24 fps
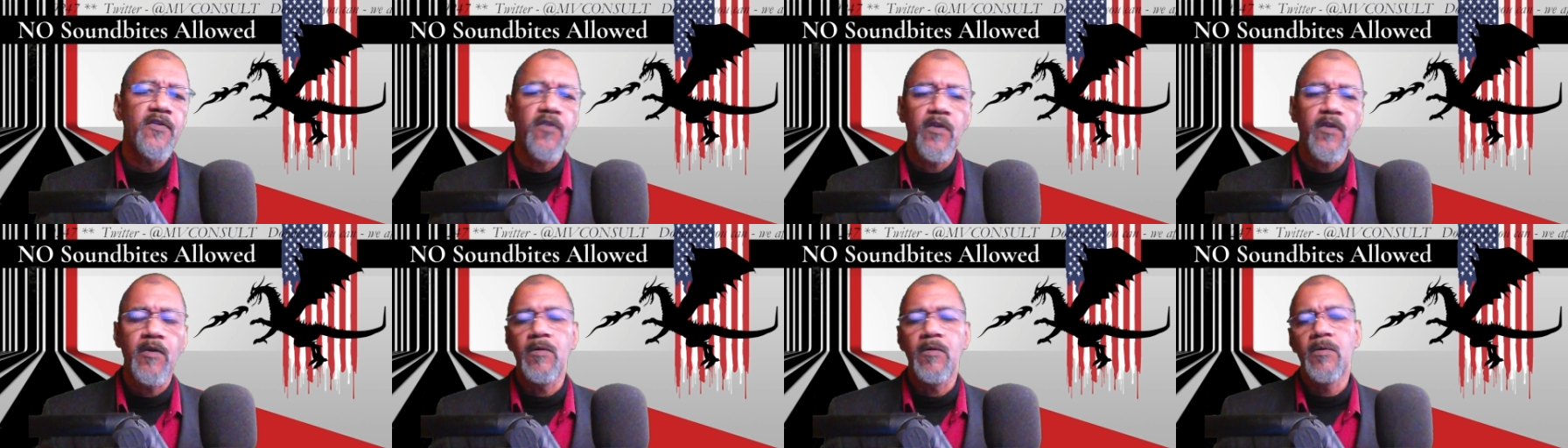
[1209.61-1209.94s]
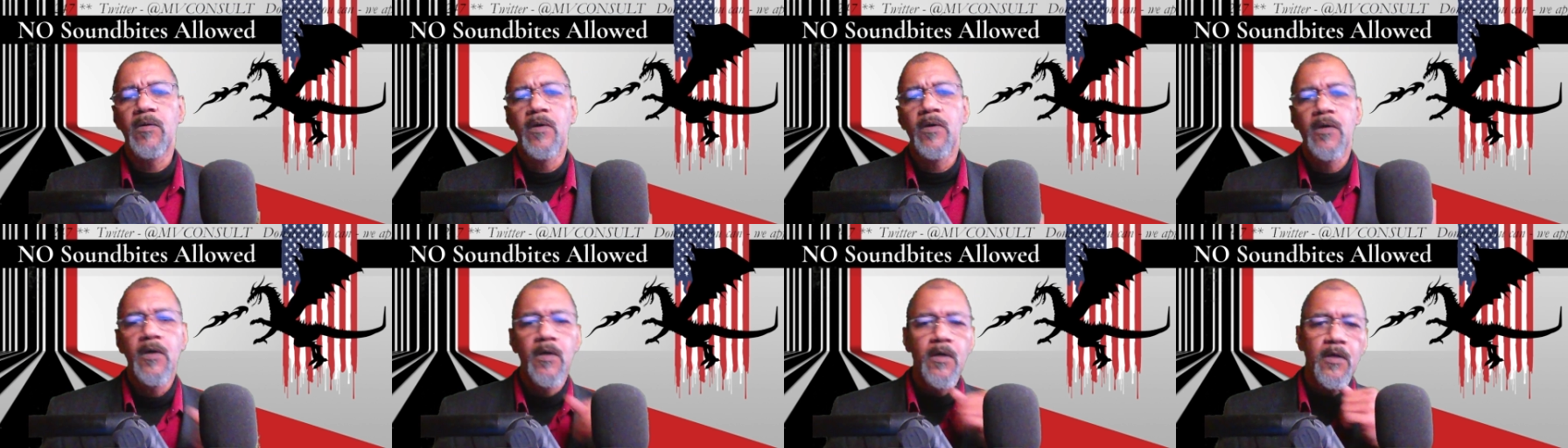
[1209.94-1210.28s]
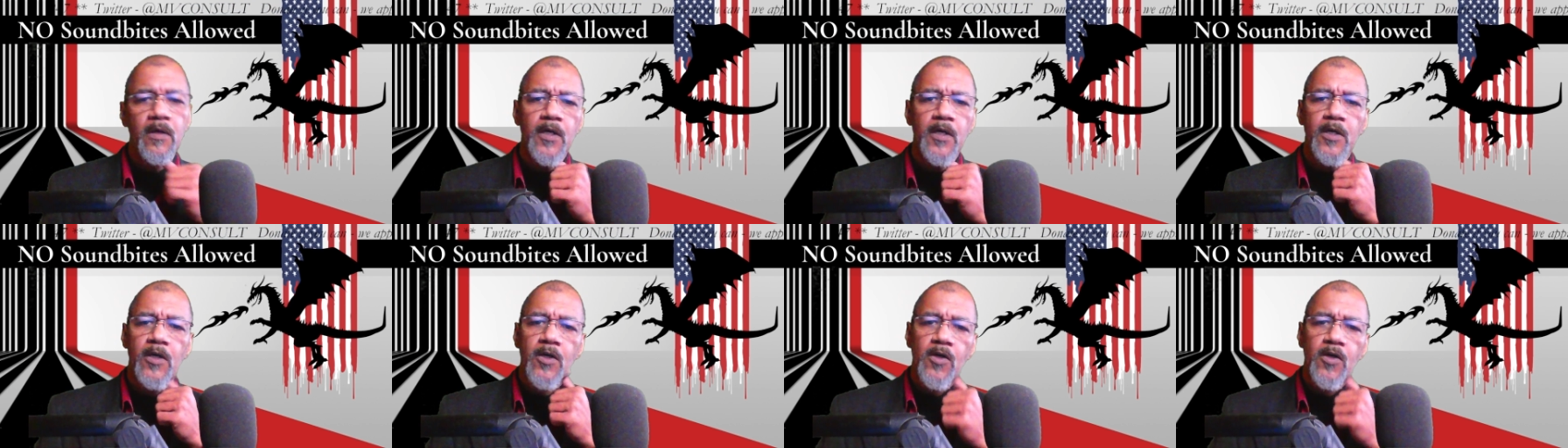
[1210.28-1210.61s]
you,
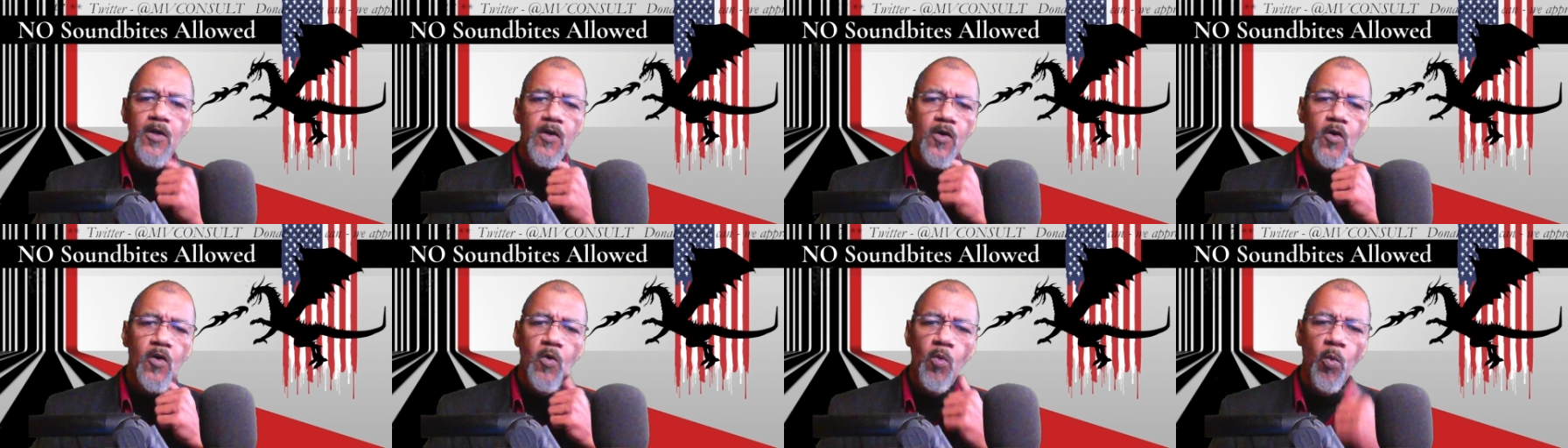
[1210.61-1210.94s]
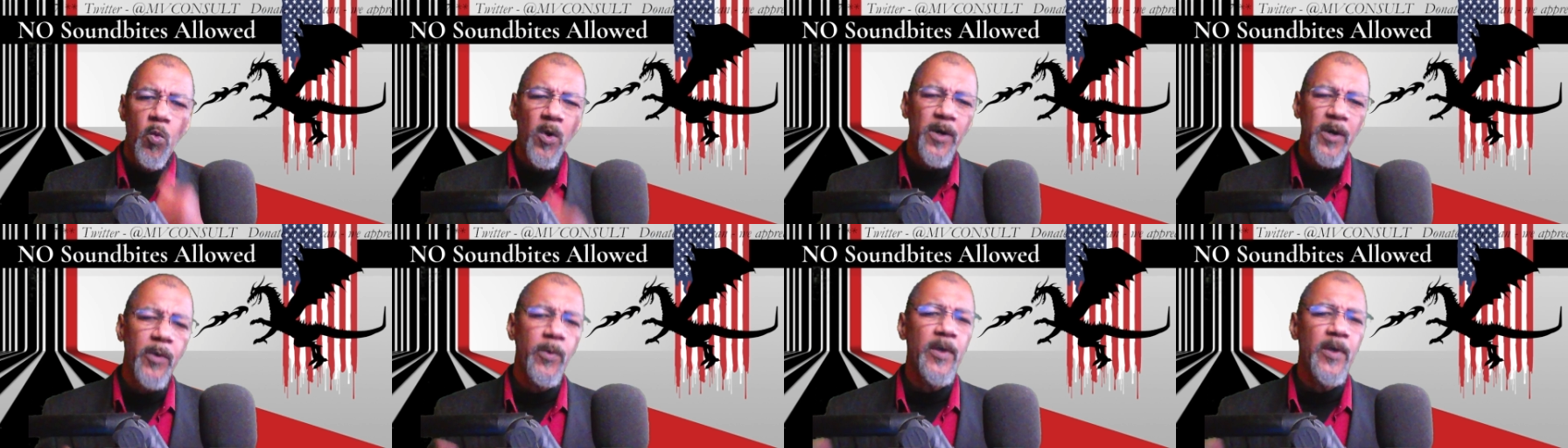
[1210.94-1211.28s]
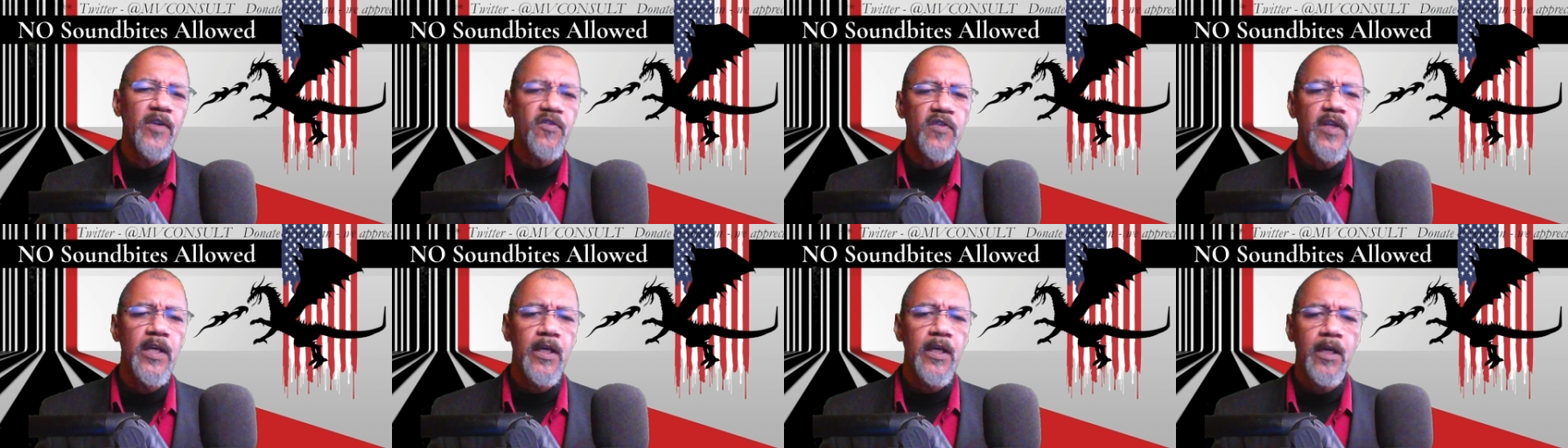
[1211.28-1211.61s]
what are we
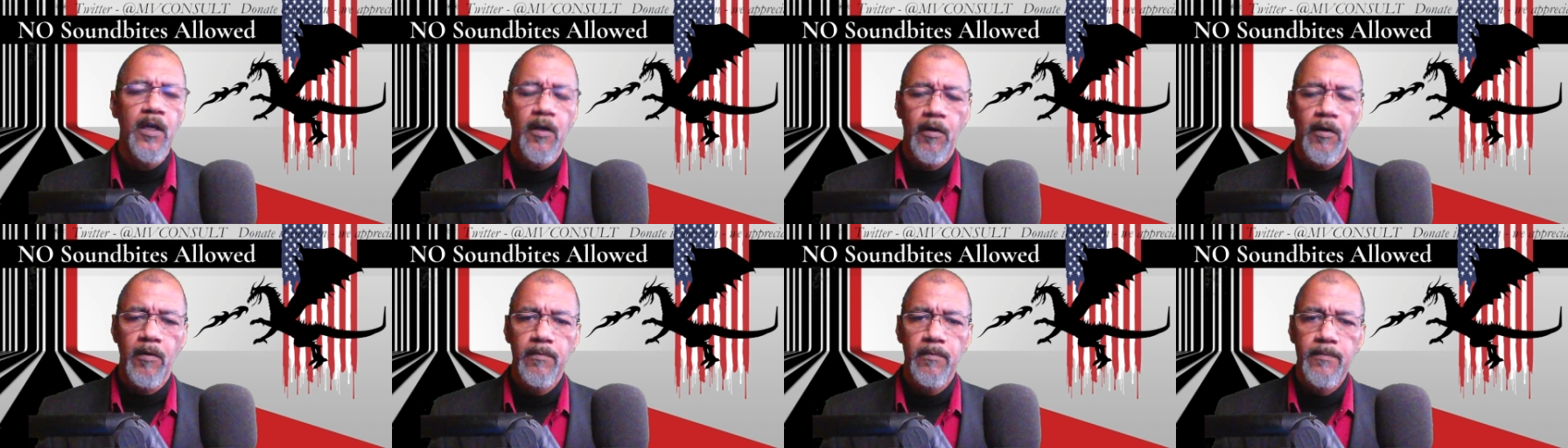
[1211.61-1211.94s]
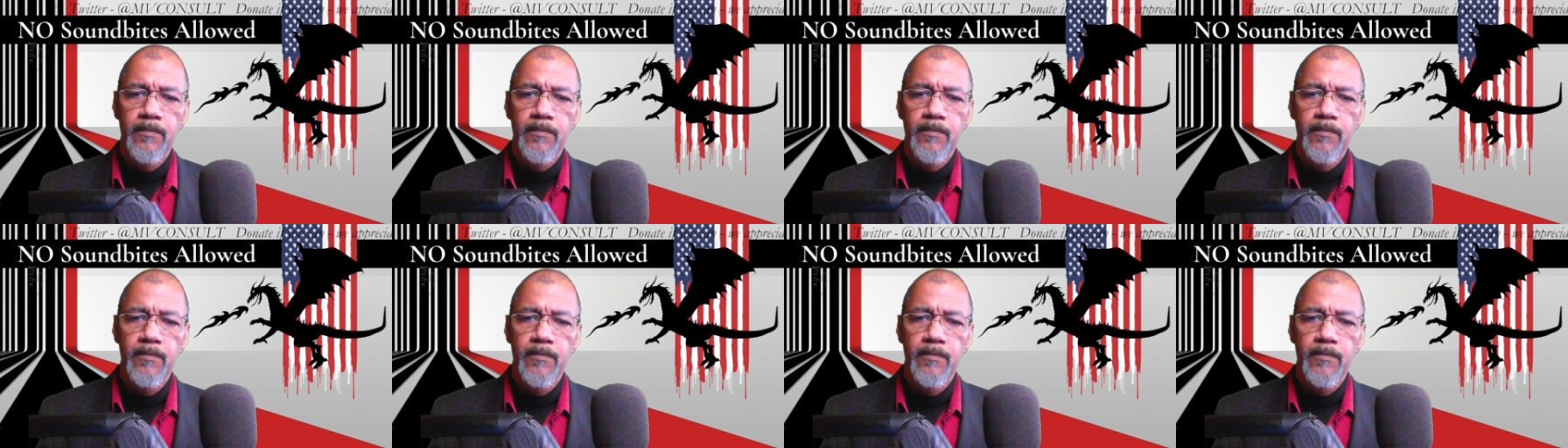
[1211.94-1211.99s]
seeing here?